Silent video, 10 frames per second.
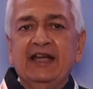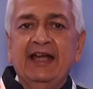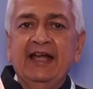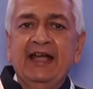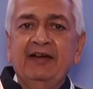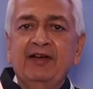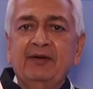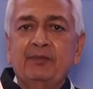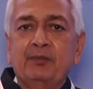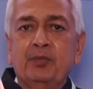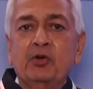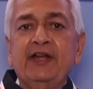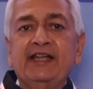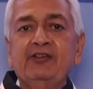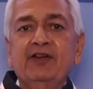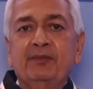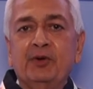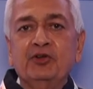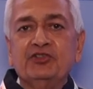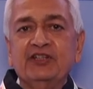have a proactive
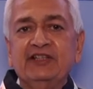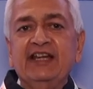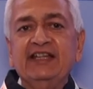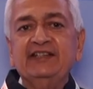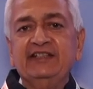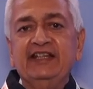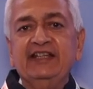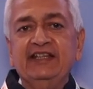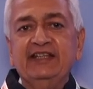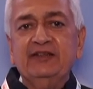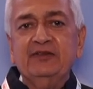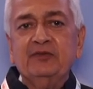approach, that is the